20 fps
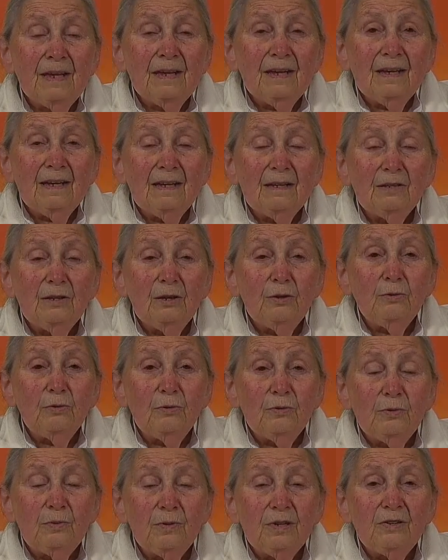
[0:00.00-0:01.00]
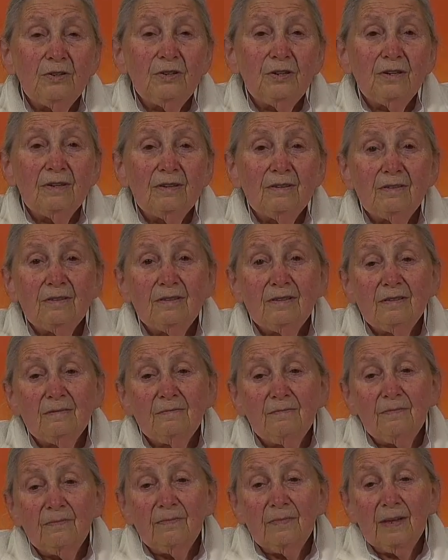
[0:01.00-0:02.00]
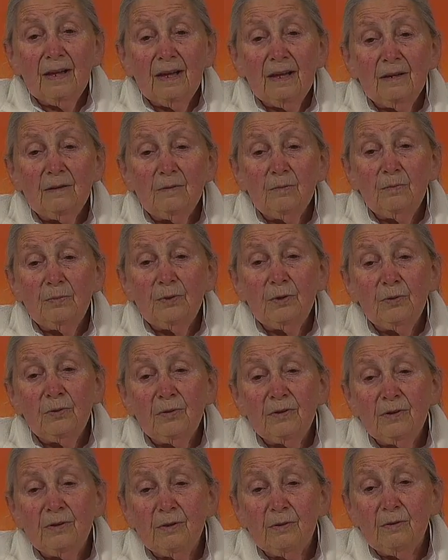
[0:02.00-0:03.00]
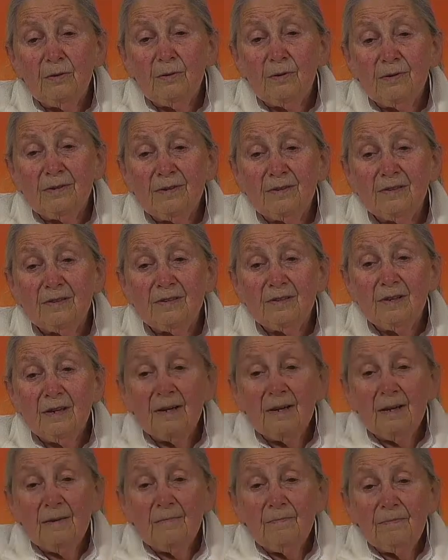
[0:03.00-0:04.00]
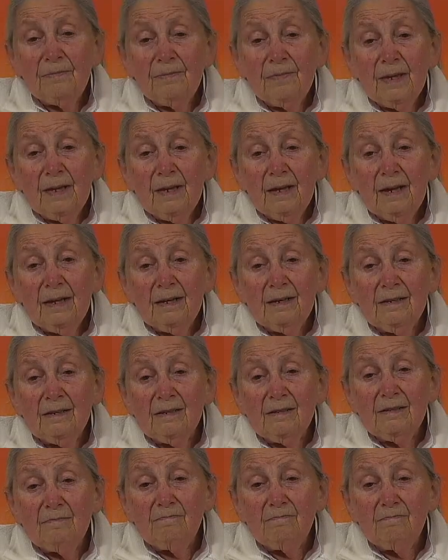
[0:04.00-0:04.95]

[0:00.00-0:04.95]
and the good wishes and pure thoughts. And